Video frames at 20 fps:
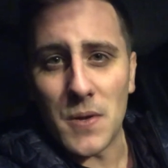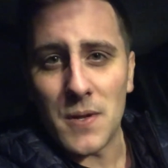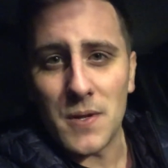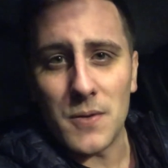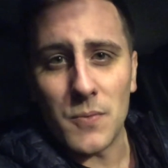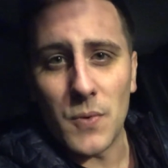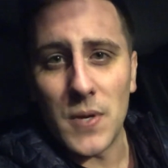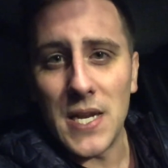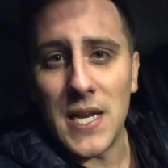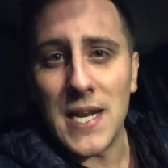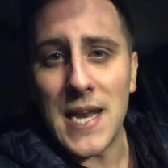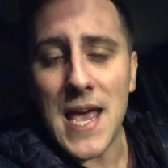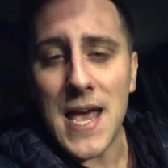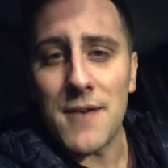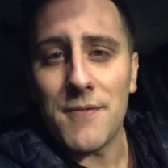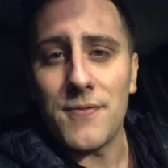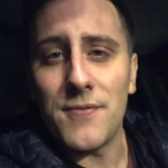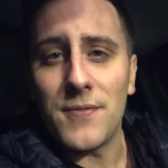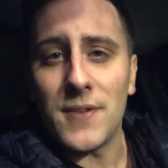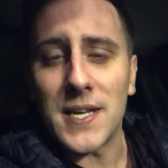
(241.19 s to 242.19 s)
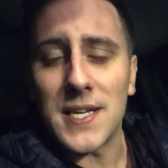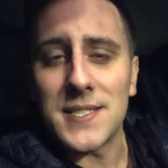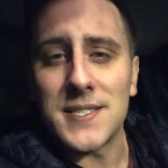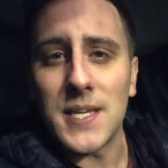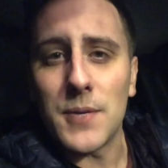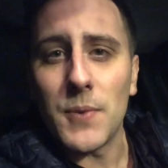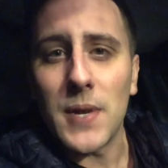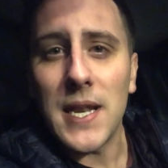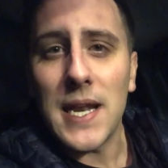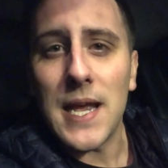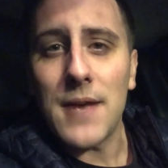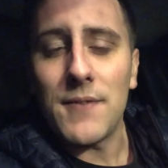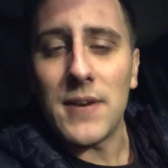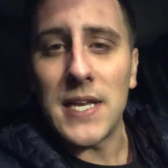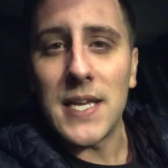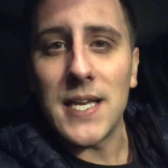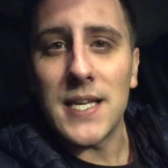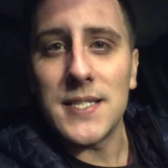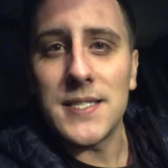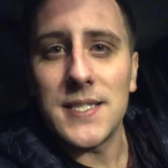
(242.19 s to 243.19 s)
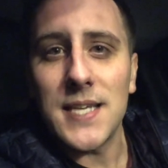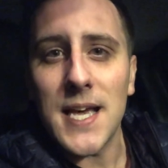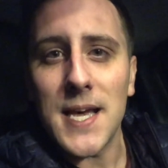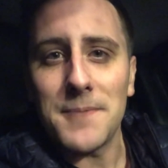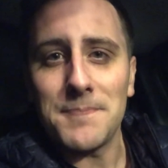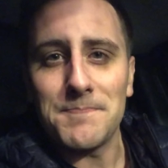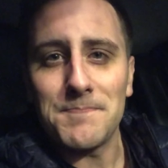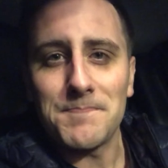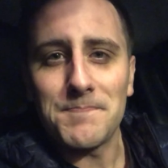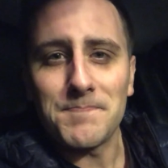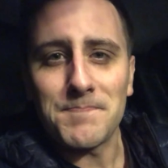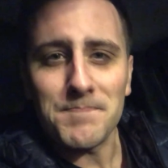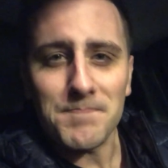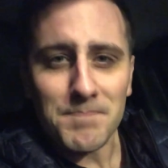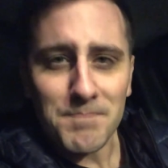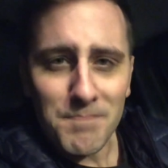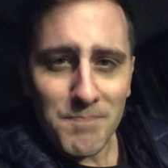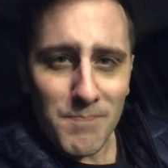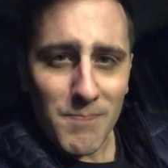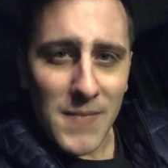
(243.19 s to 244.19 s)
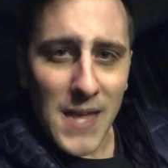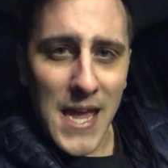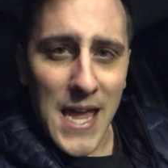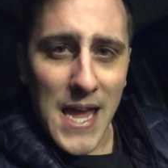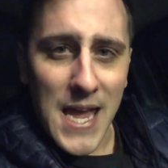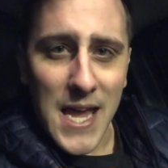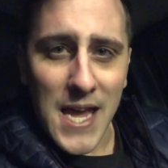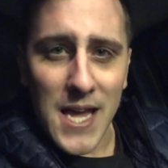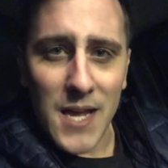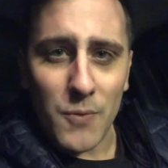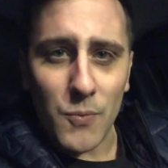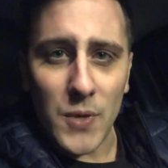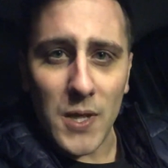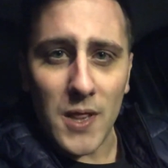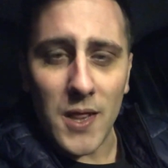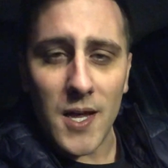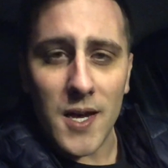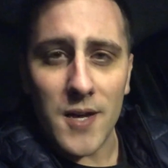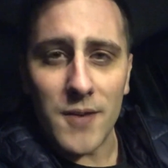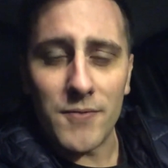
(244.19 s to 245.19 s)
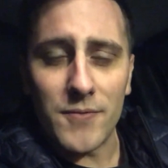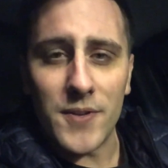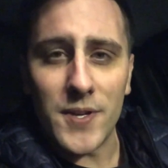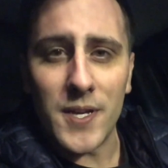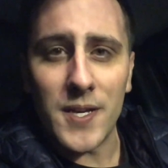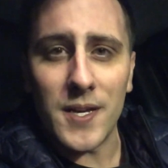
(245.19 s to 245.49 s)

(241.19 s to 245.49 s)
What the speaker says: we didn't have, like I said, we didn't have any kids yet, and we loved